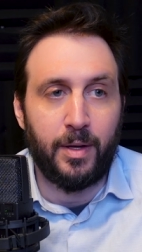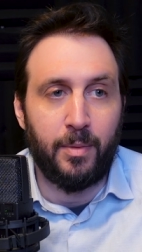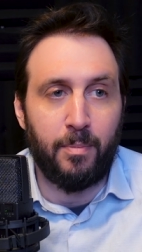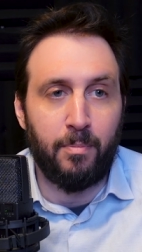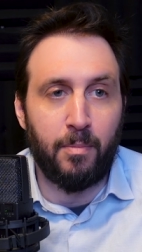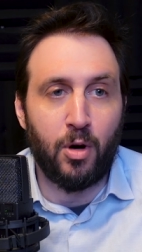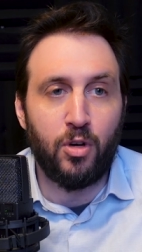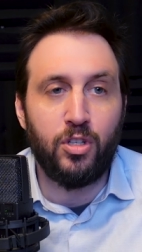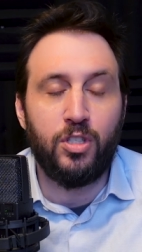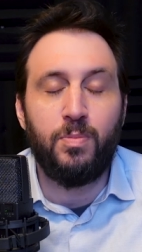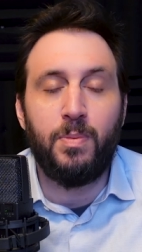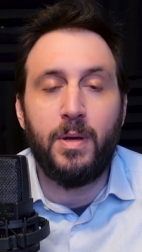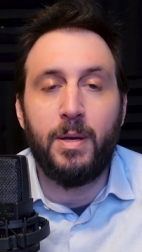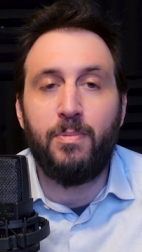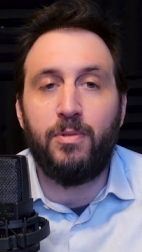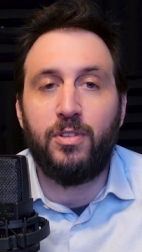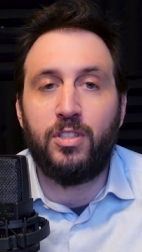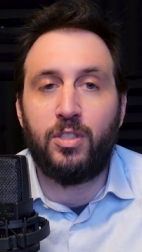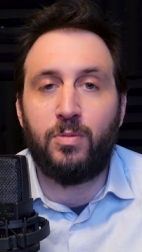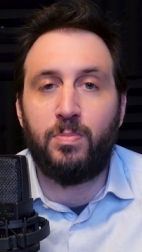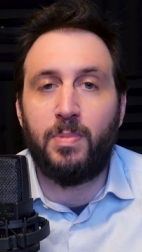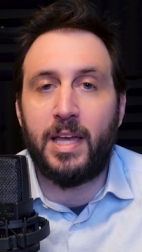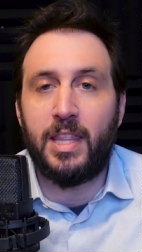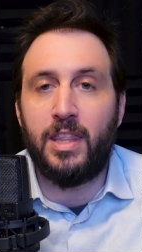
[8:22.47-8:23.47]
Most people
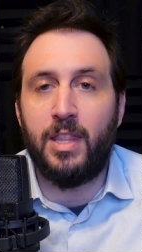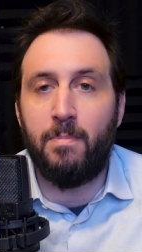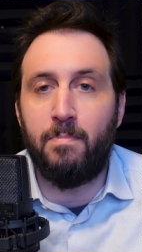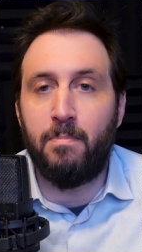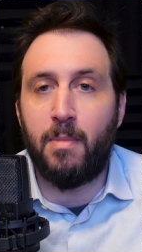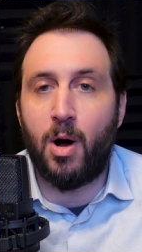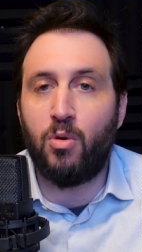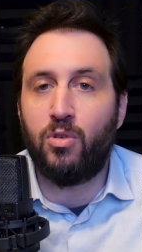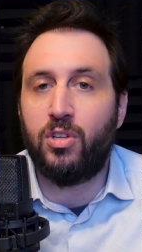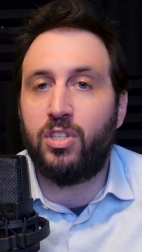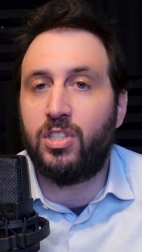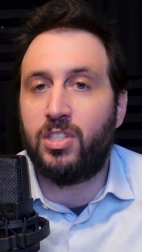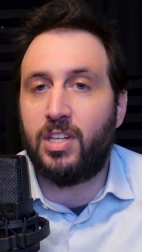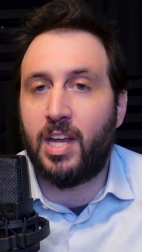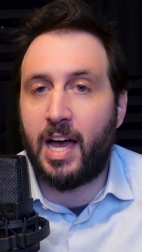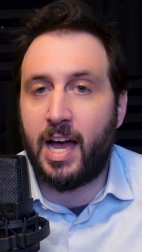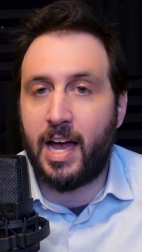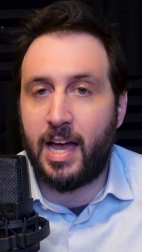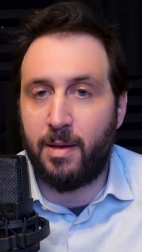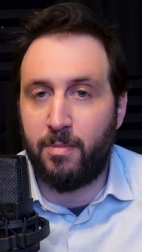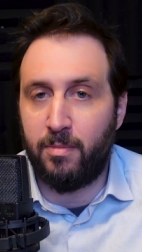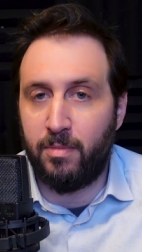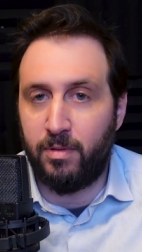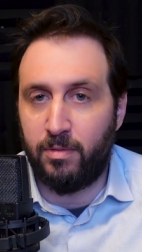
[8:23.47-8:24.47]
spend the most
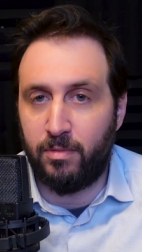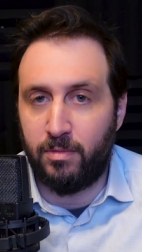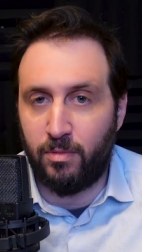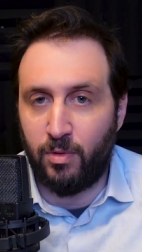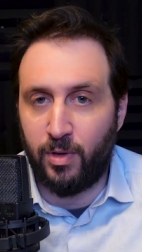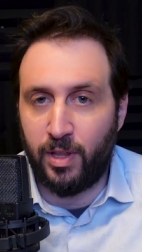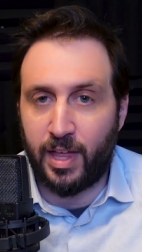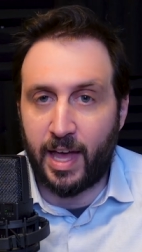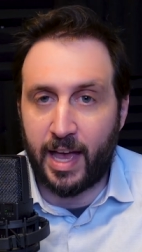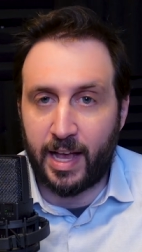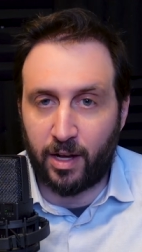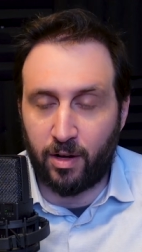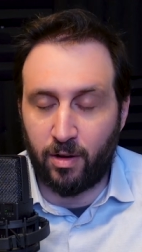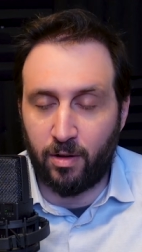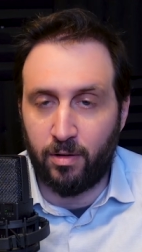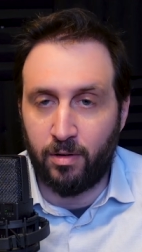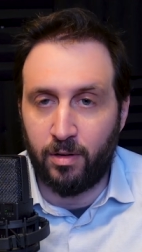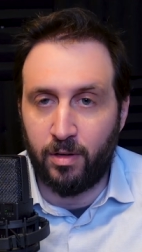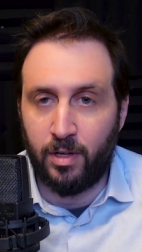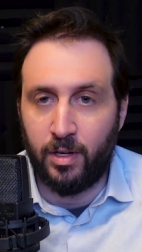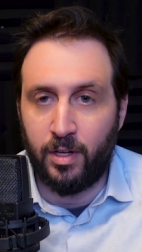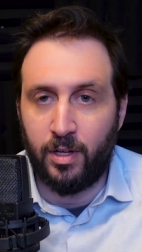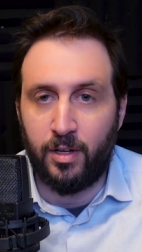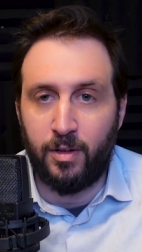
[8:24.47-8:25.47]
time with anger
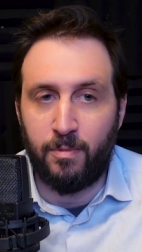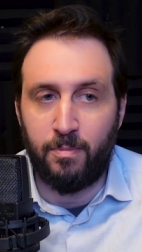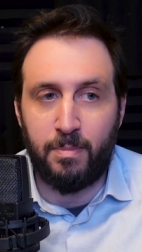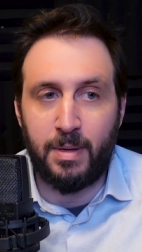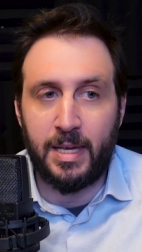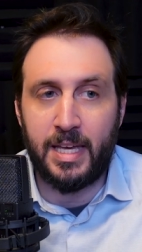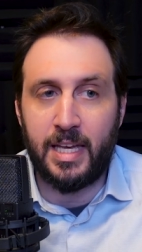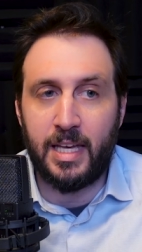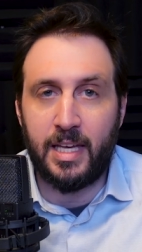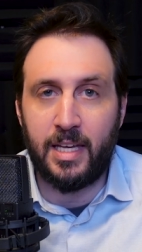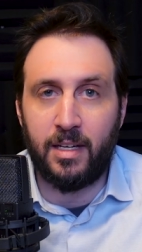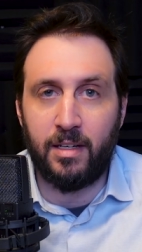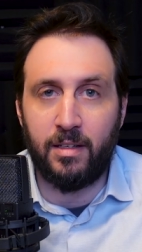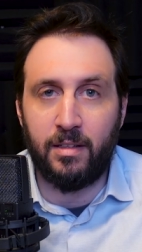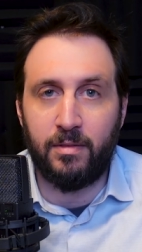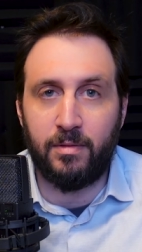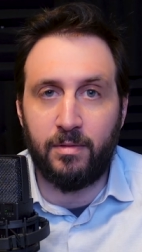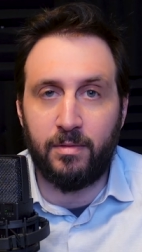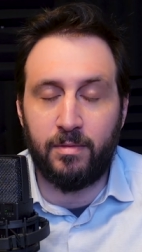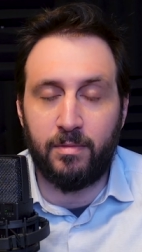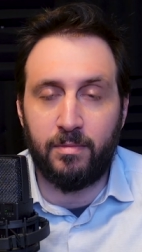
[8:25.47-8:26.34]
being